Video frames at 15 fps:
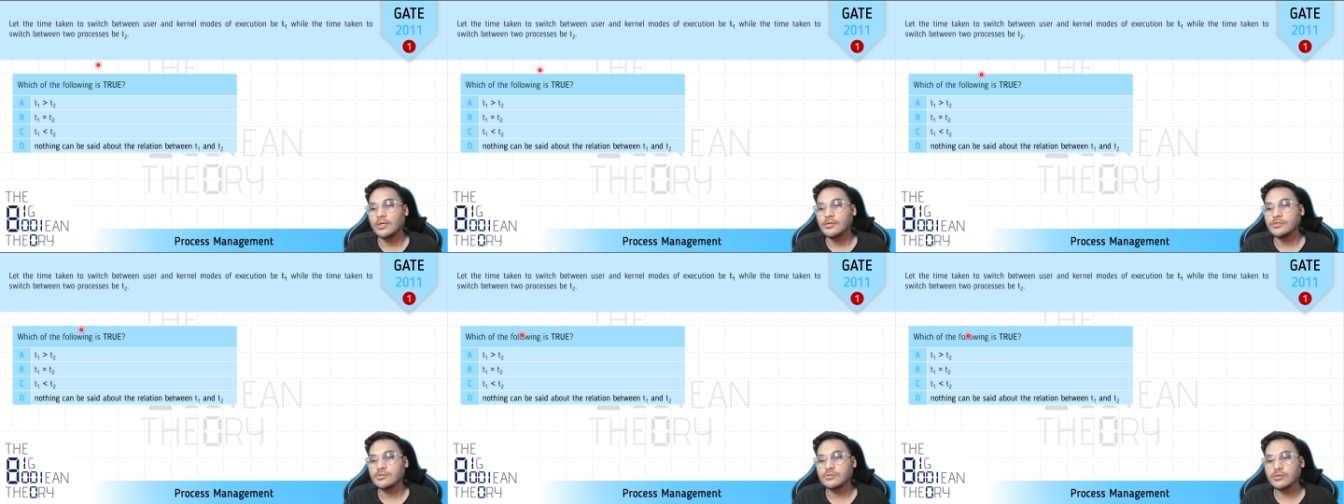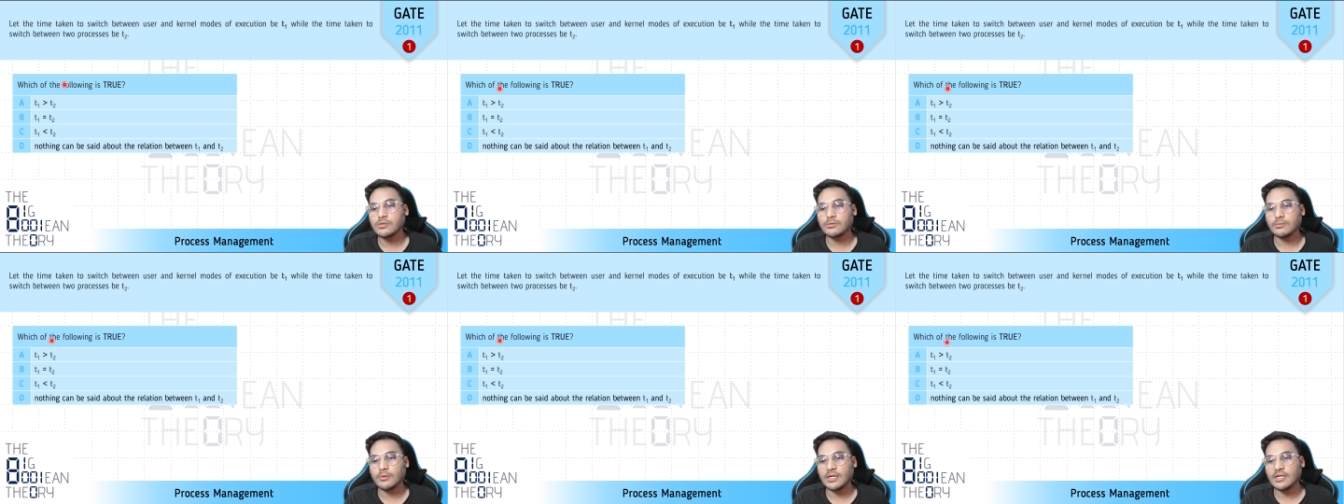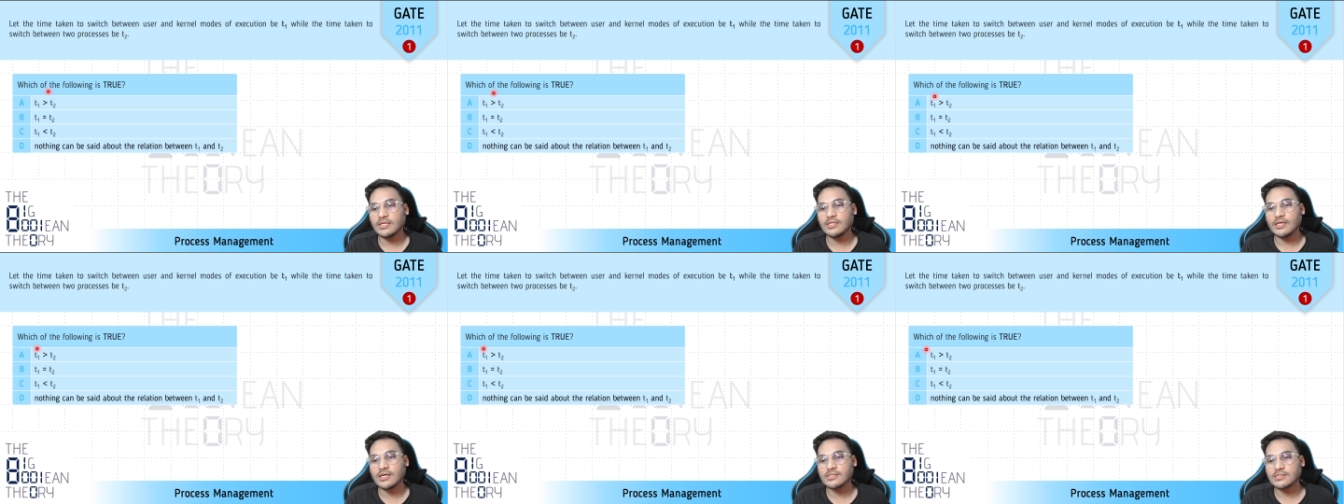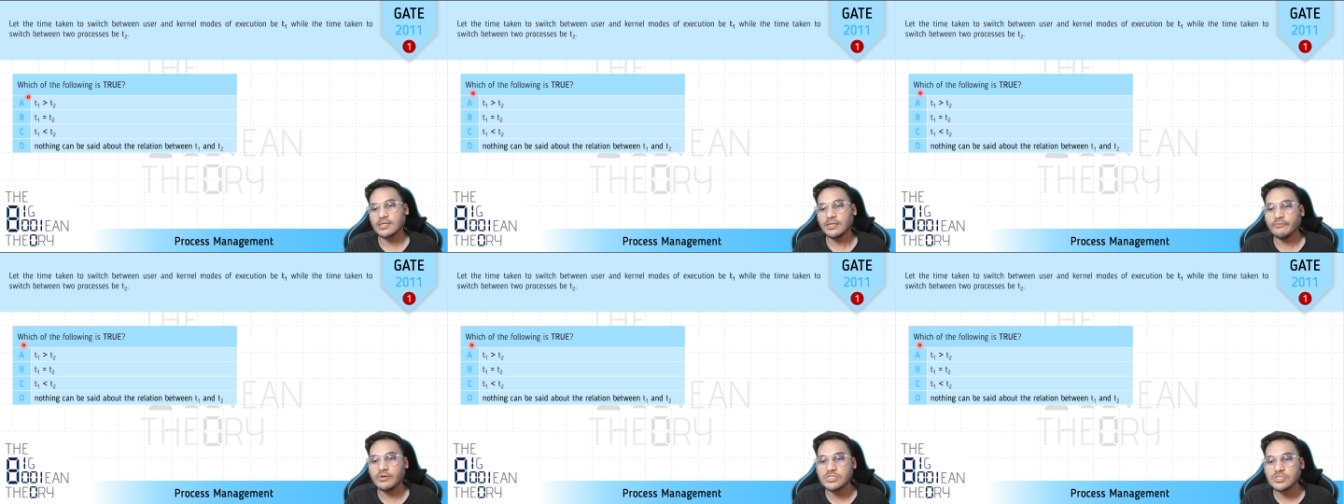So what are they
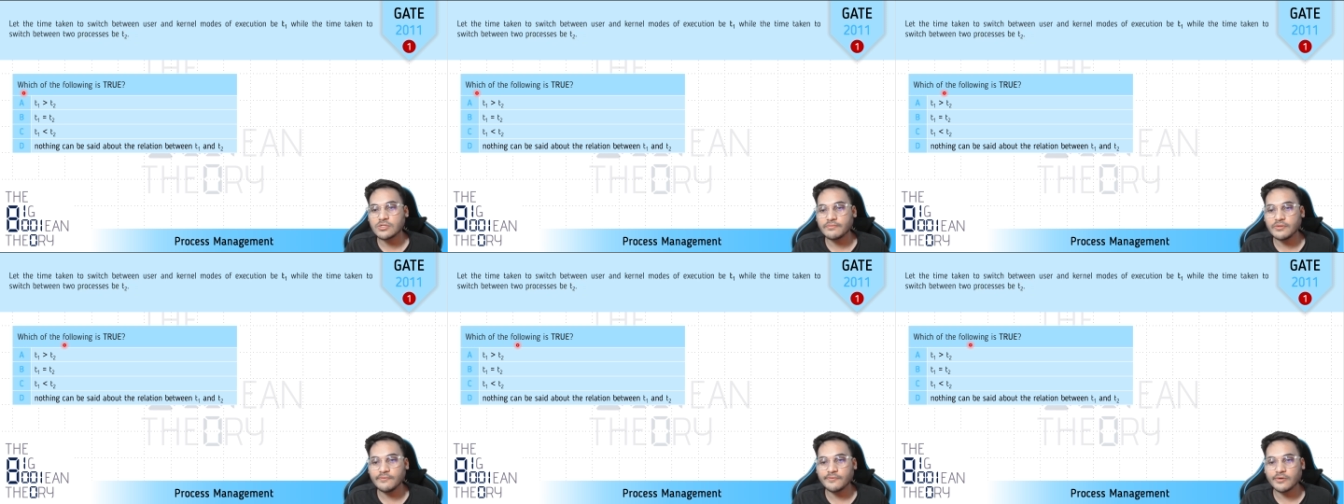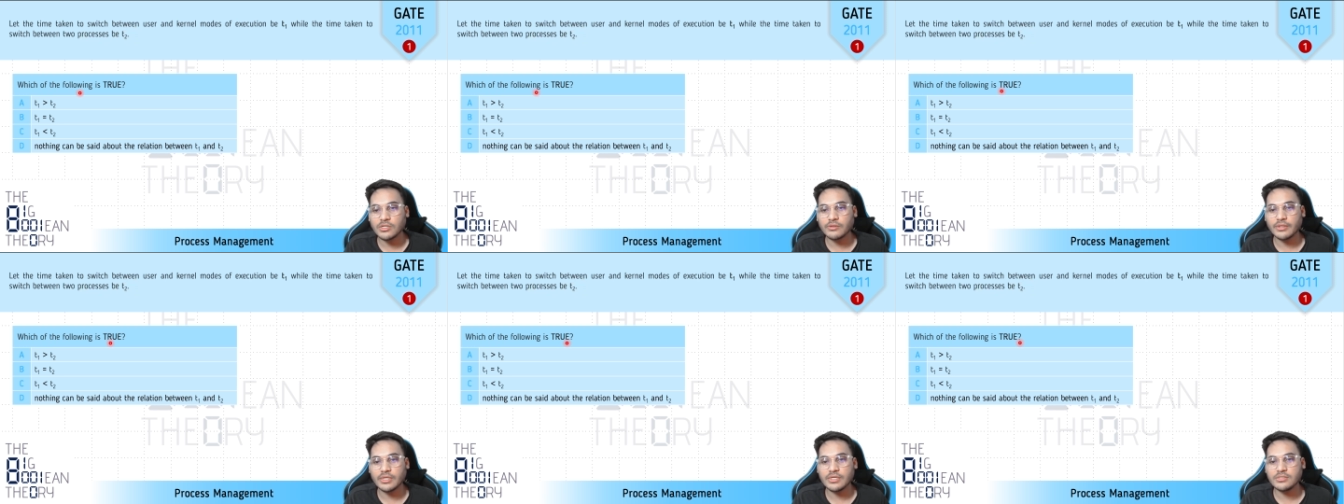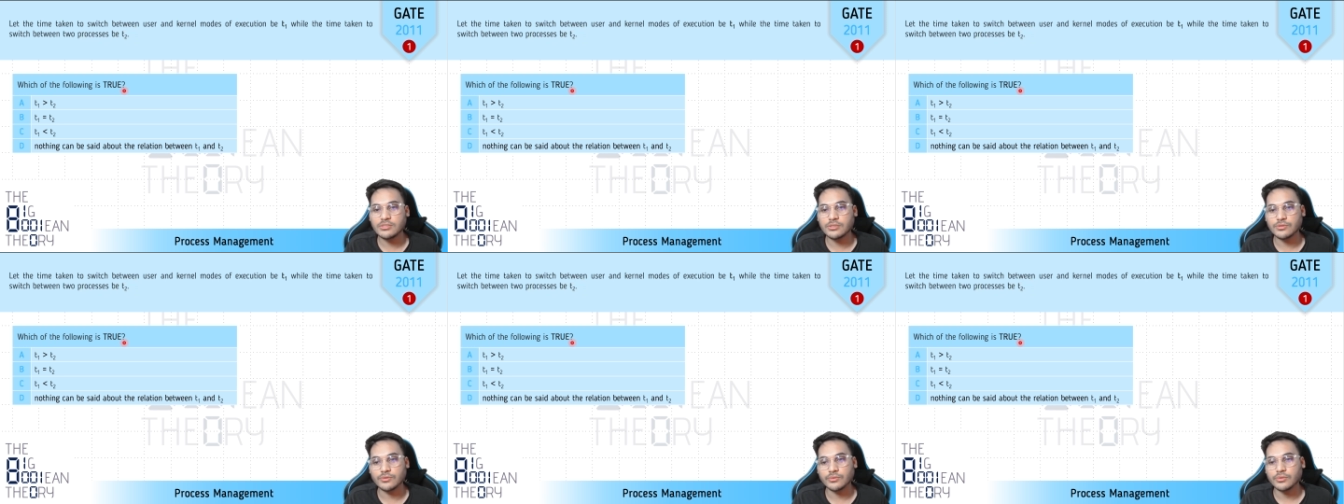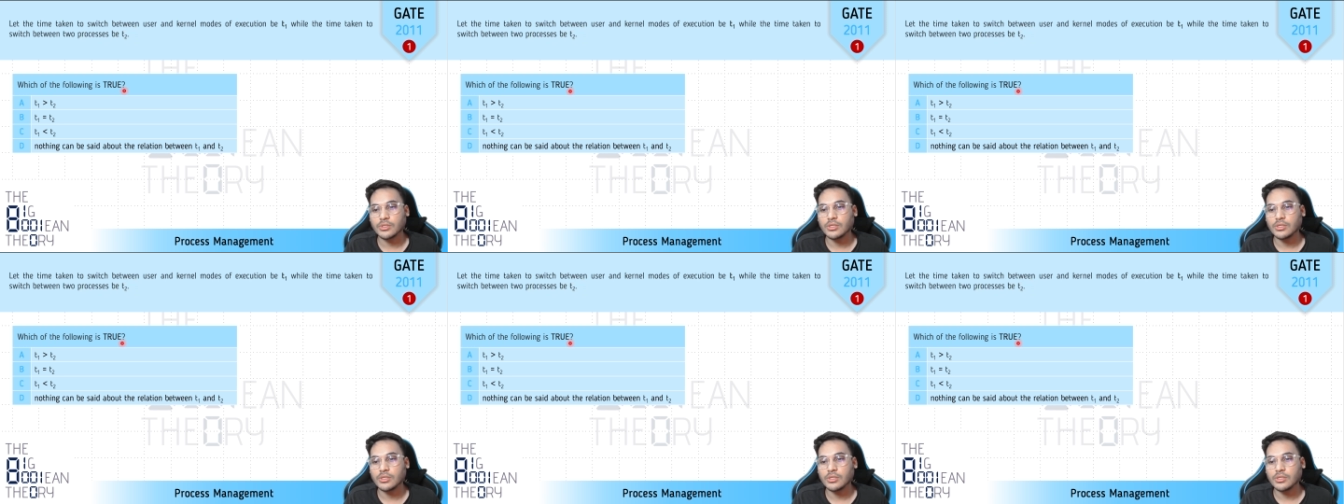asking? Which of the following is true?